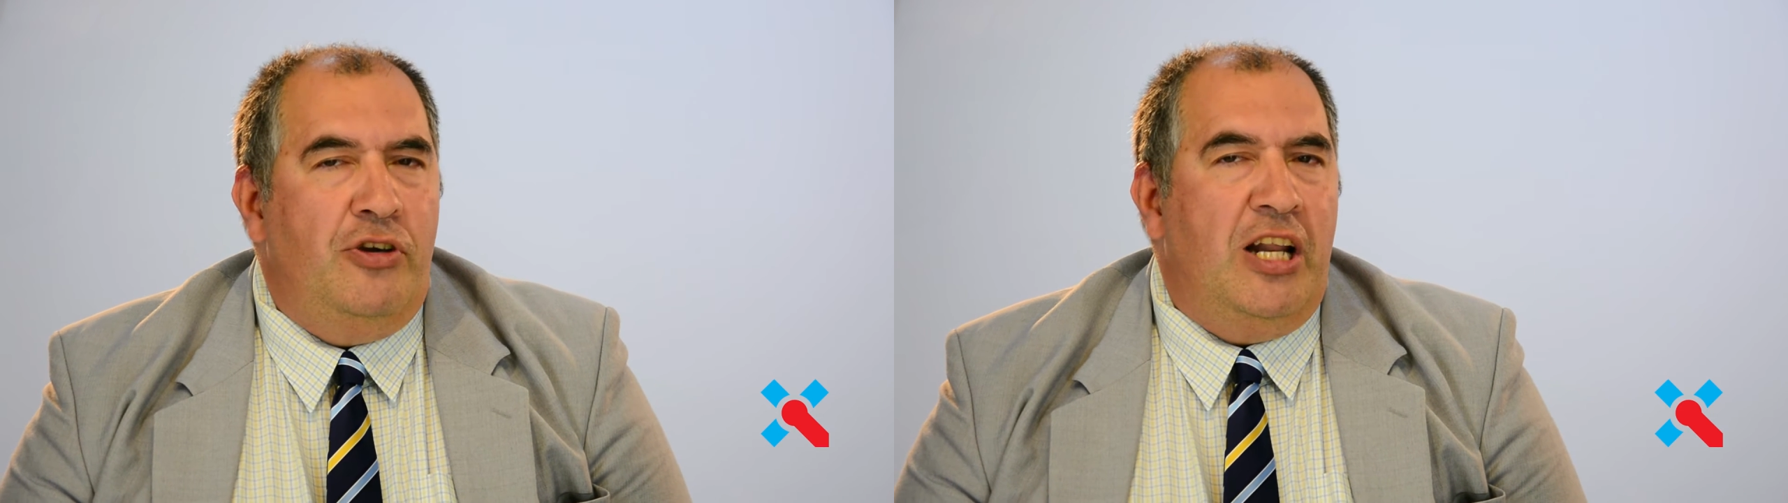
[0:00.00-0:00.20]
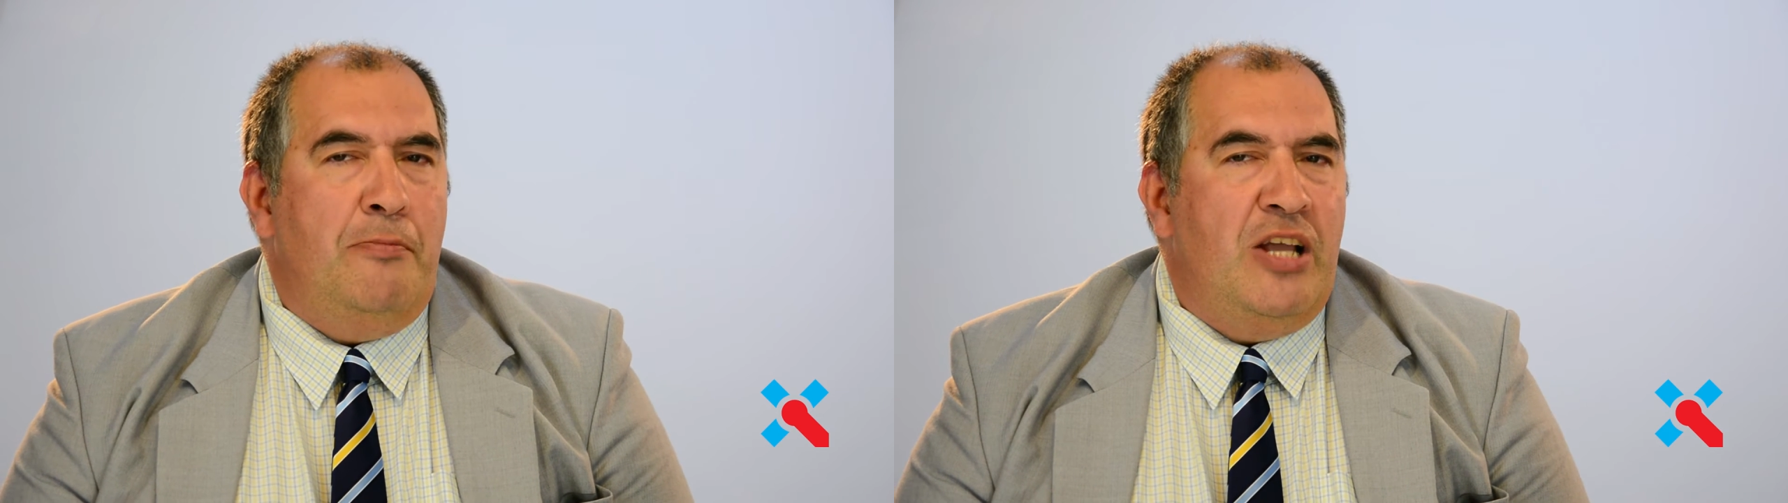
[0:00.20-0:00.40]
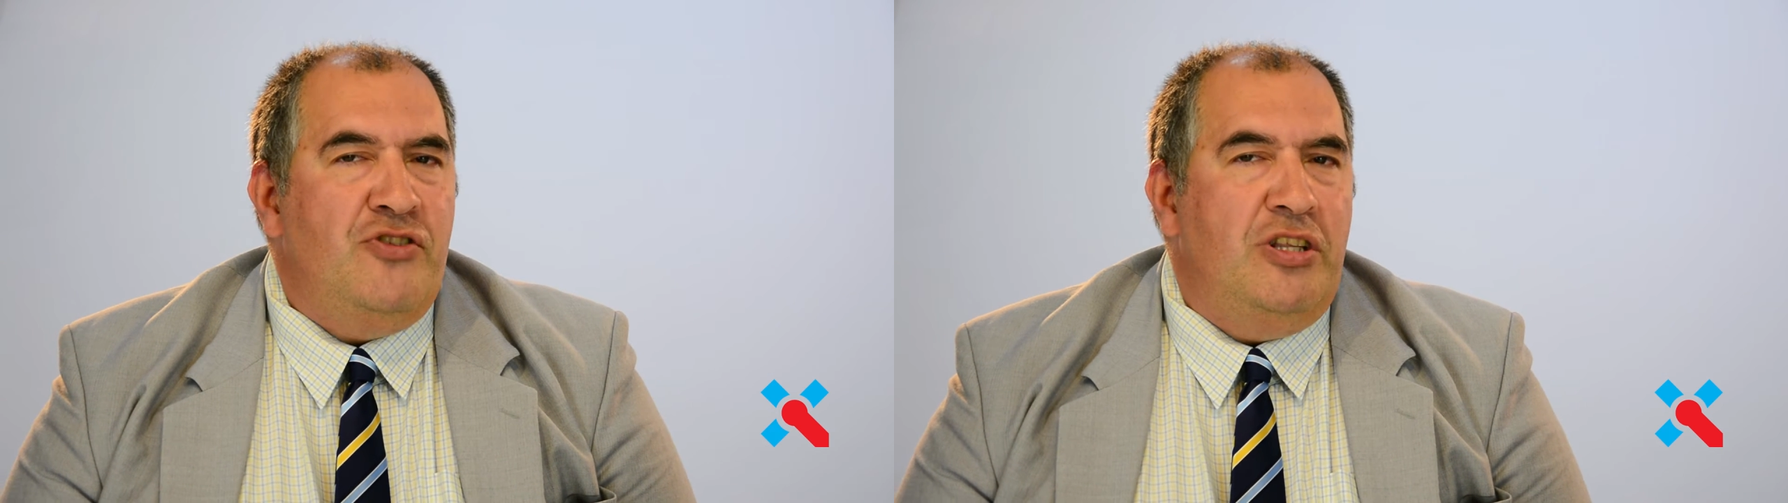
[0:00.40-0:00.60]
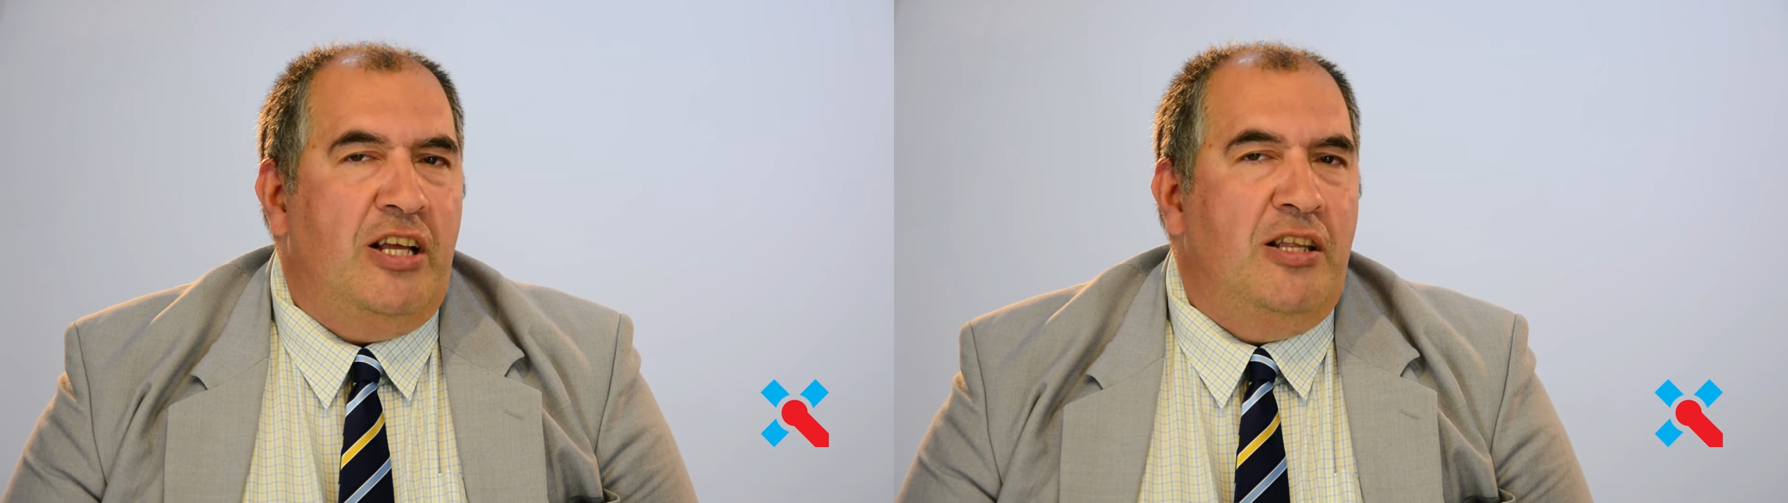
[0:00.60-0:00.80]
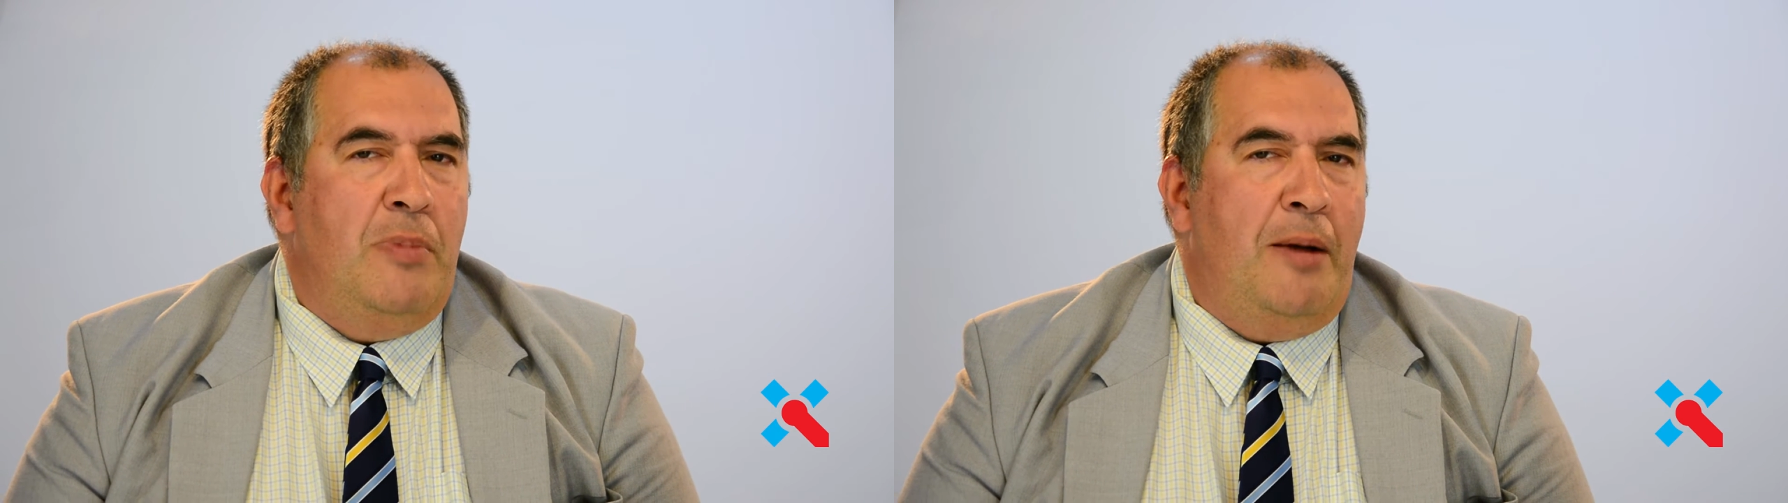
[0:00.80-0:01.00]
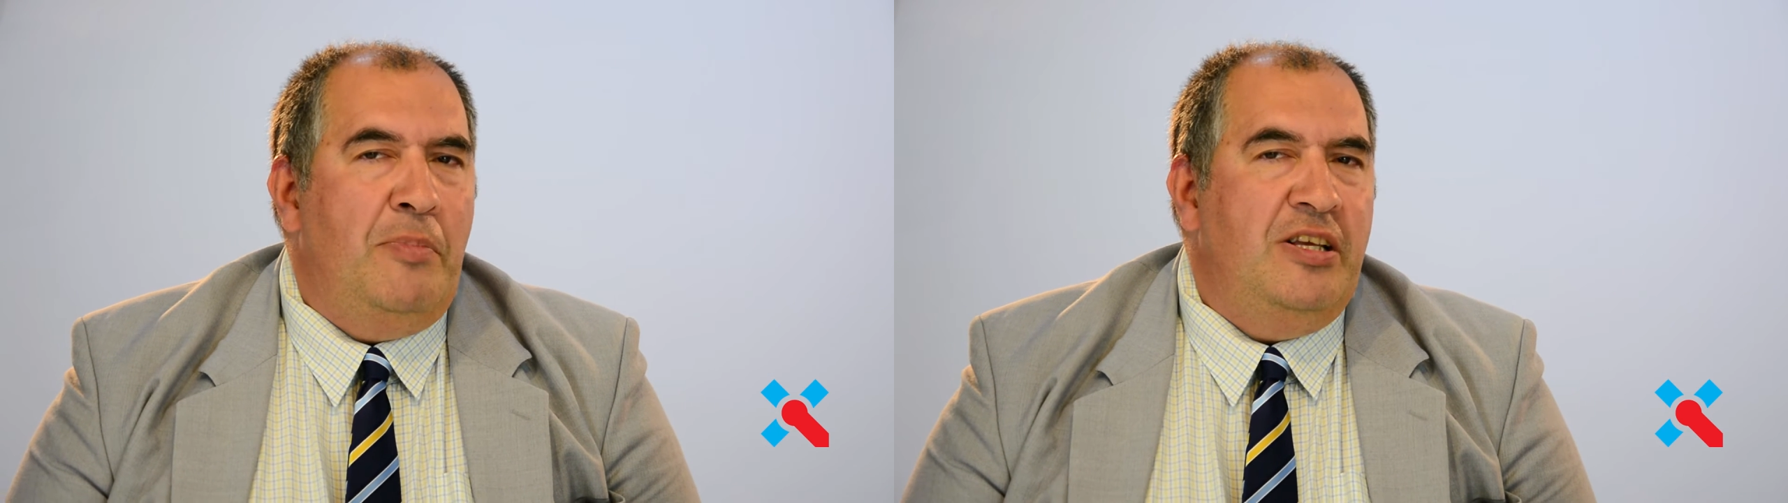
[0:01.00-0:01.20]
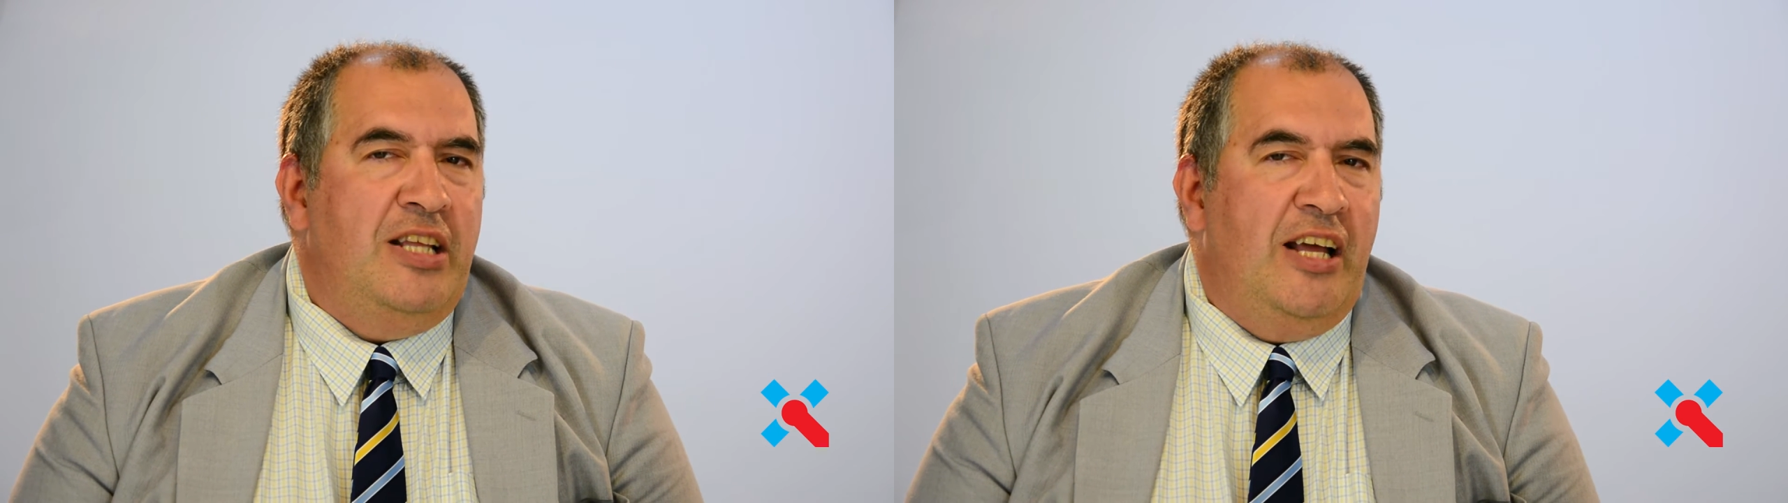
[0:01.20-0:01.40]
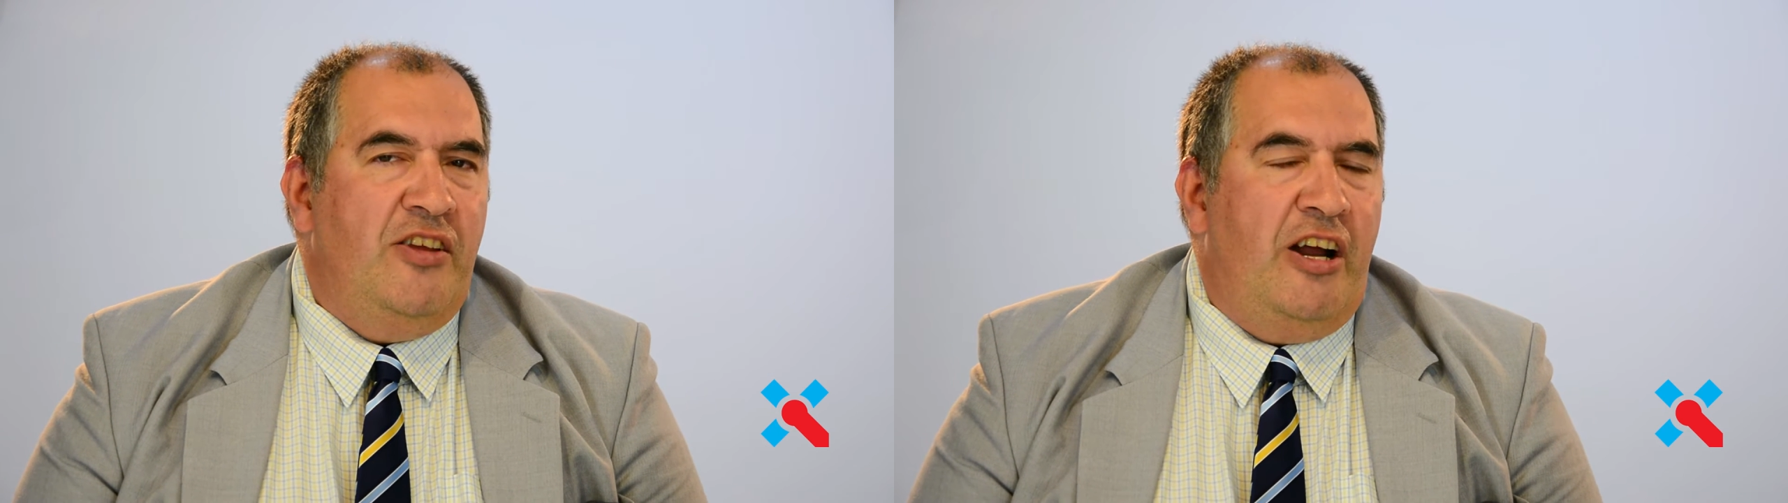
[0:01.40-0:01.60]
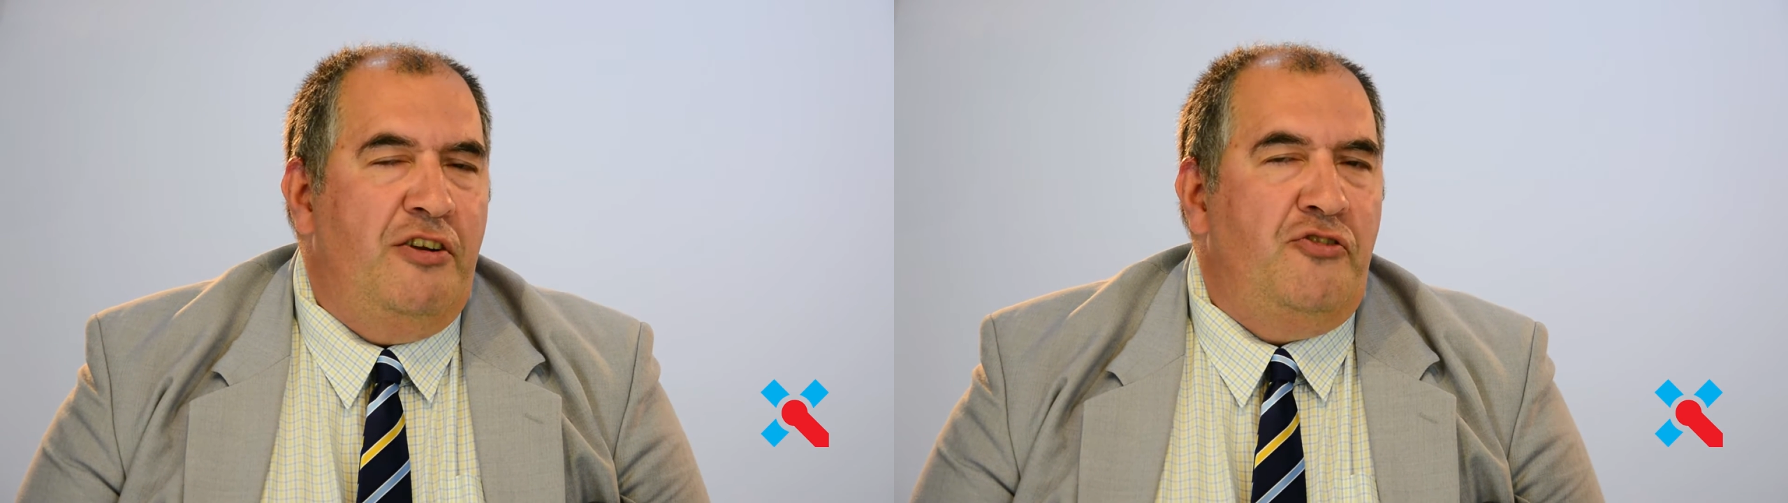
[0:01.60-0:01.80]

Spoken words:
you can imagine that the mom and the dad are